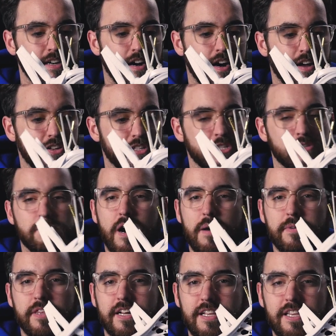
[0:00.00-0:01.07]
Uh, this is
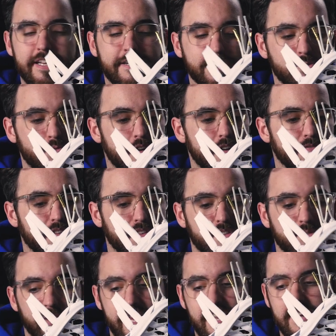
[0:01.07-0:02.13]
probably the cleanest one of the
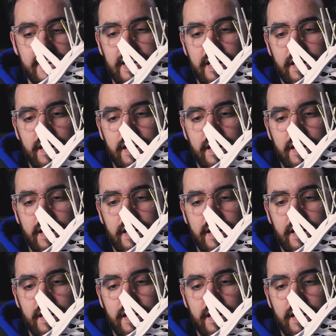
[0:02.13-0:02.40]
three.